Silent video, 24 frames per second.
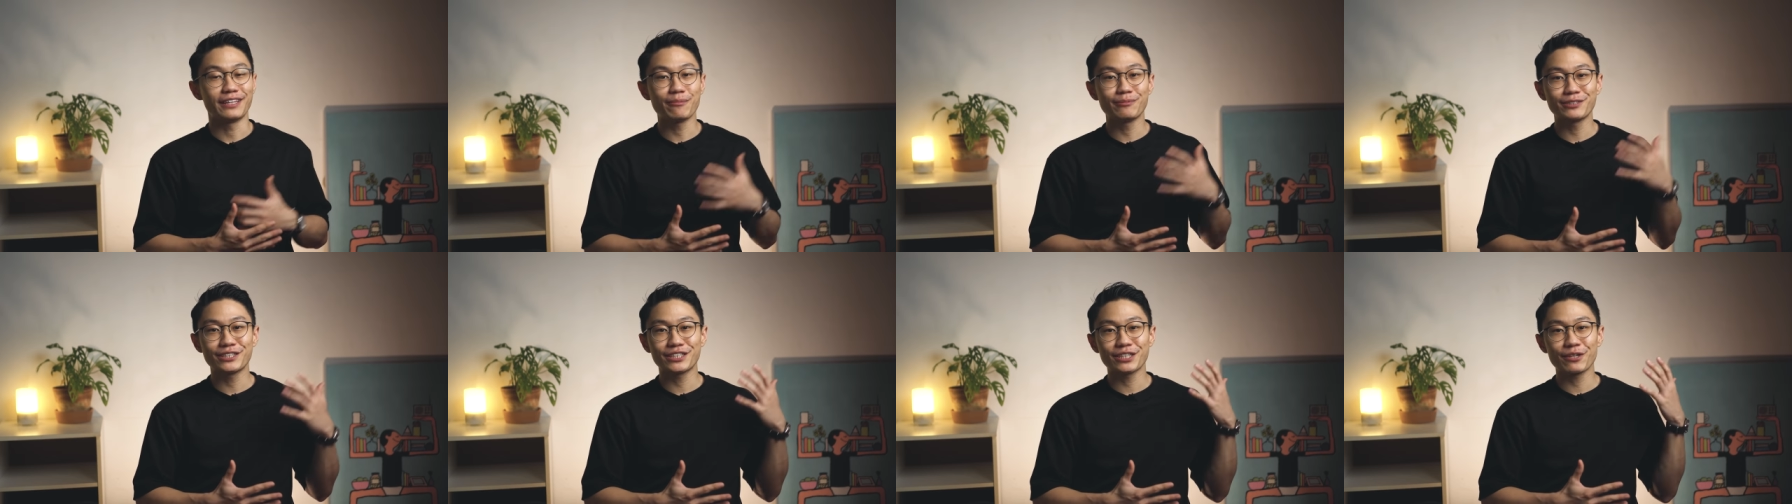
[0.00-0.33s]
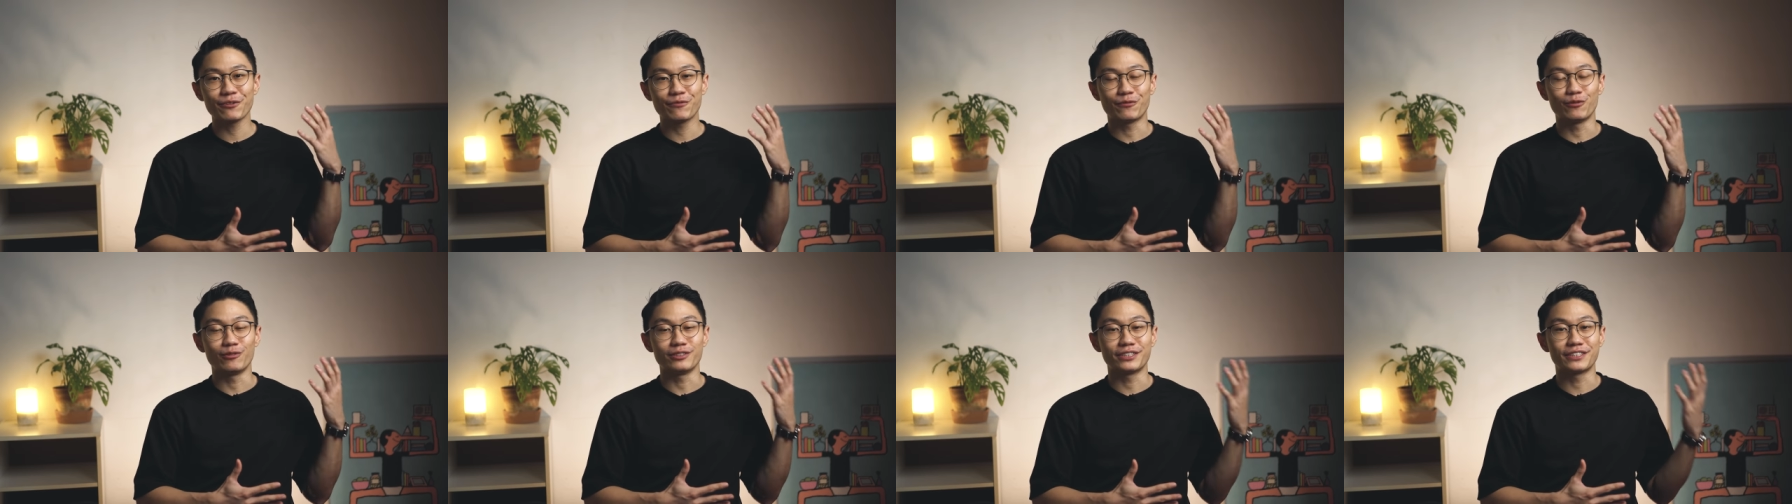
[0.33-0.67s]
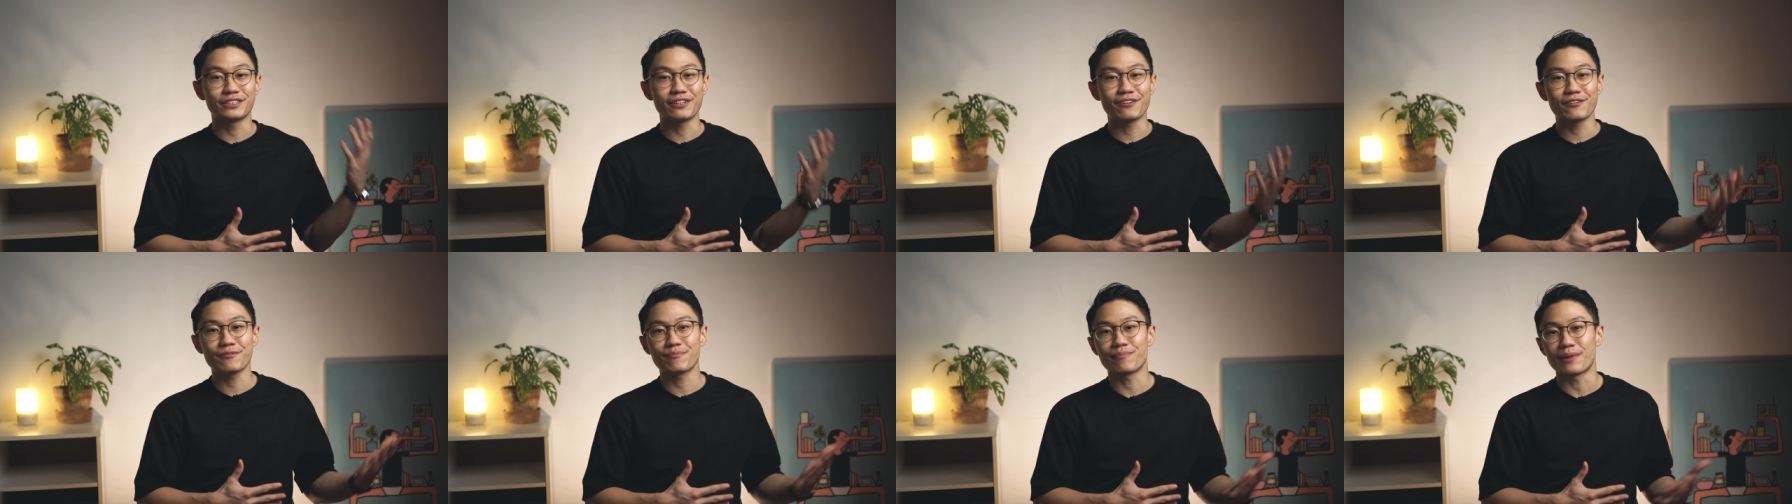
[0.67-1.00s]
let me share with you
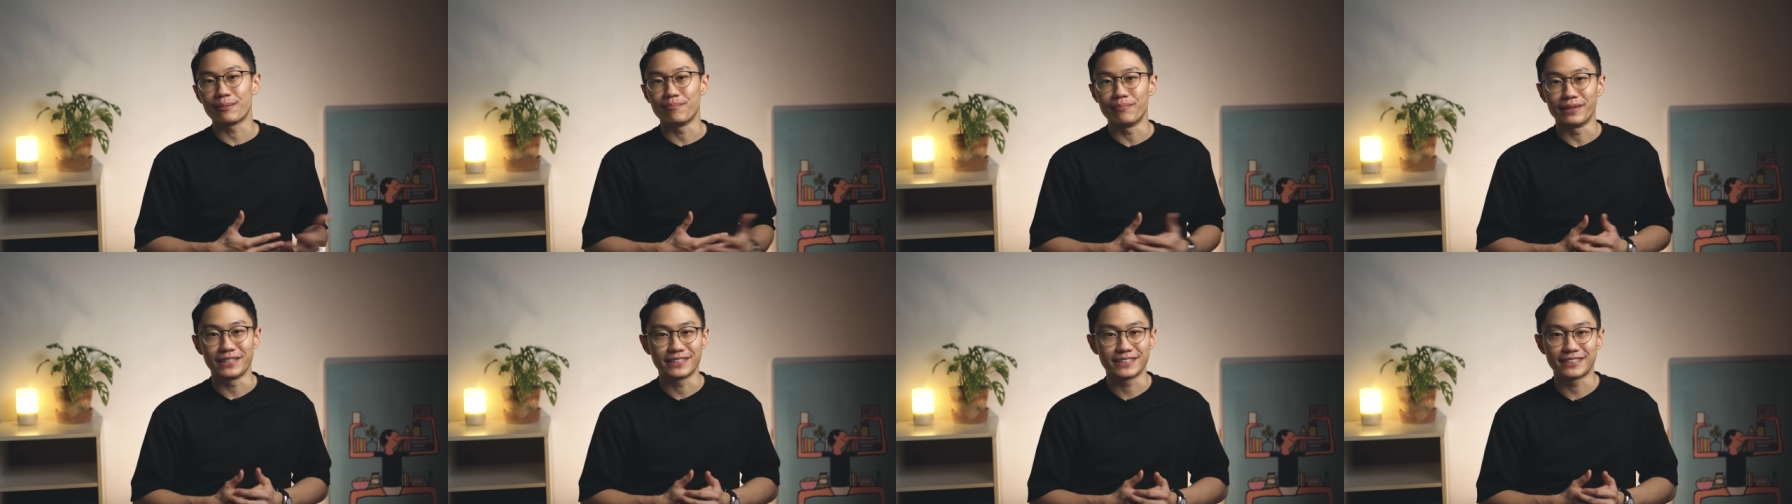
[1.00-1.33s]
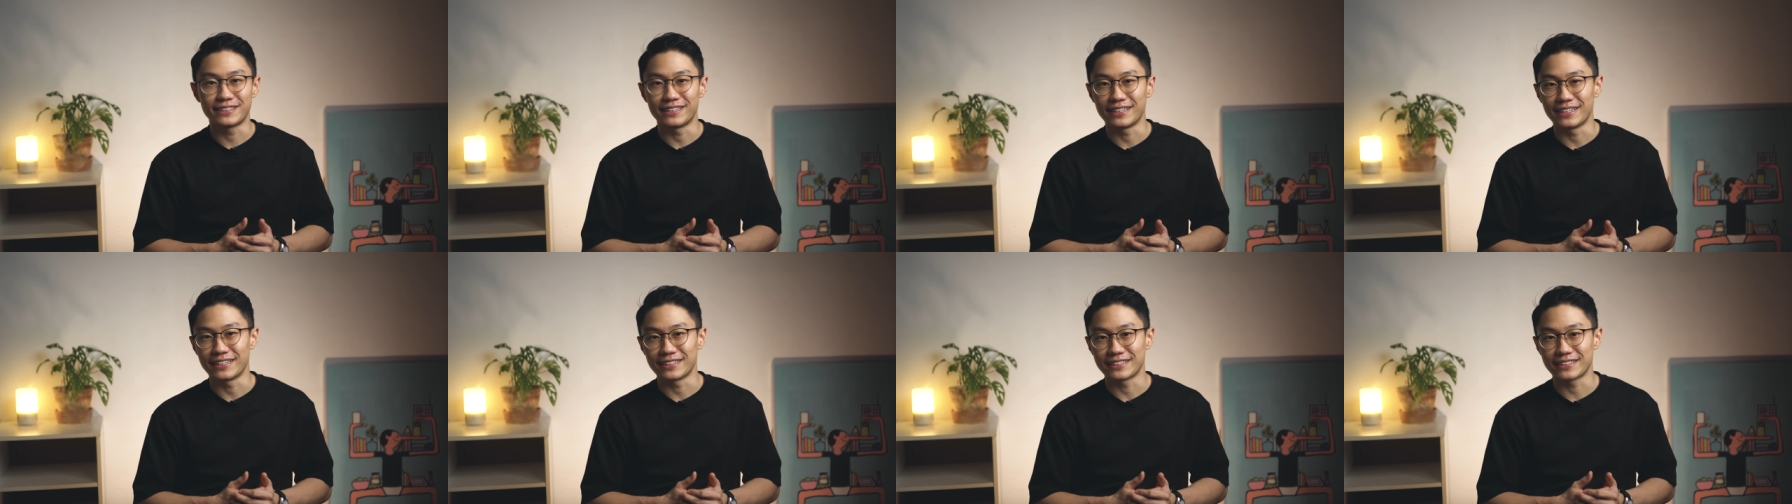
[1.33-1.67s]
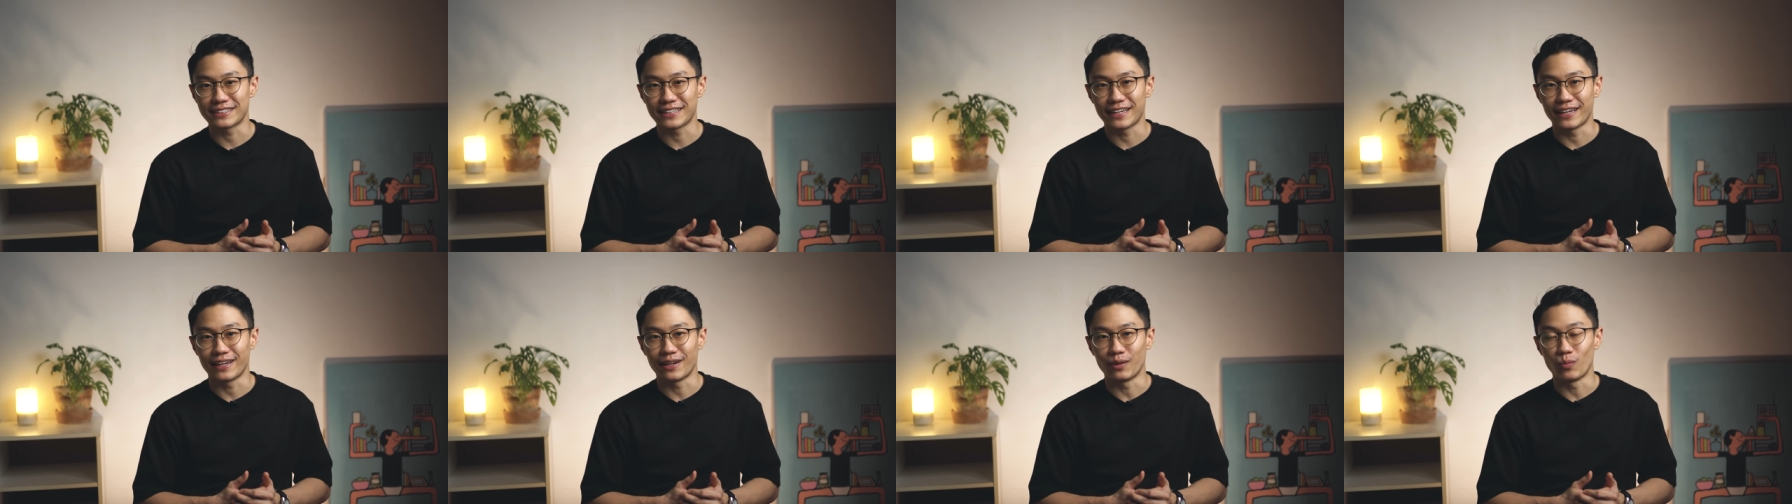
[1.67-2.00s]
some of my
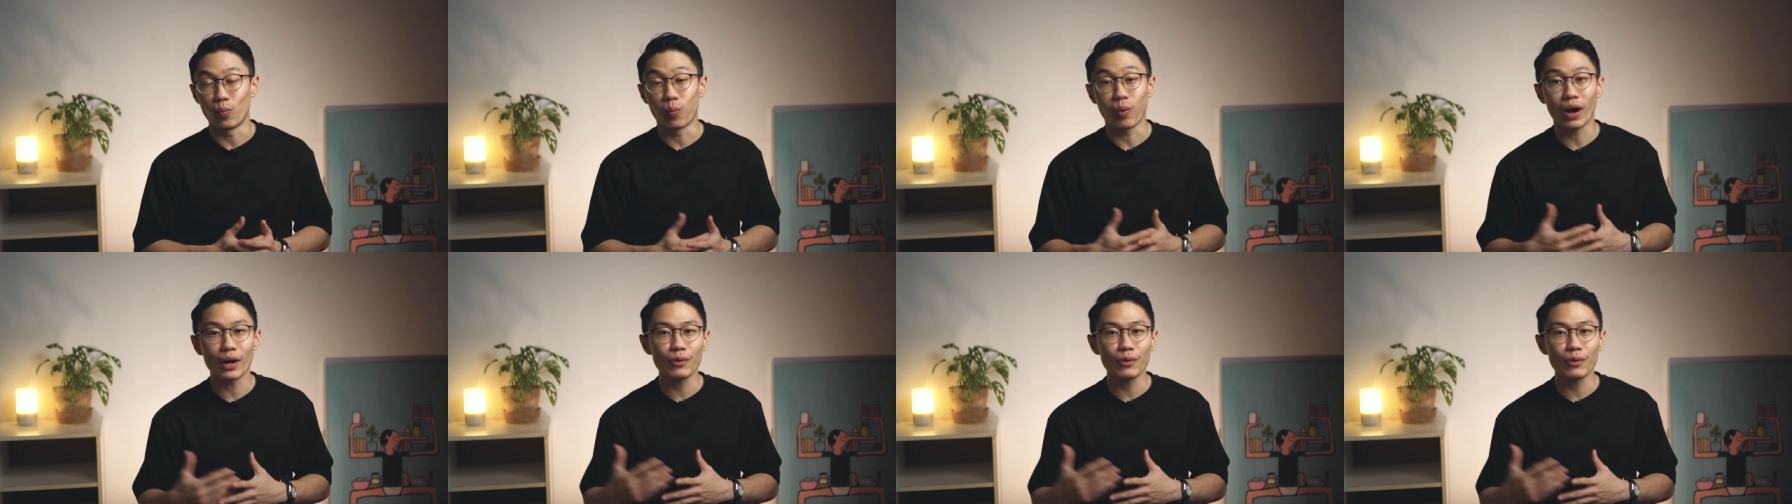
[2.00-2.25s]
mistakes and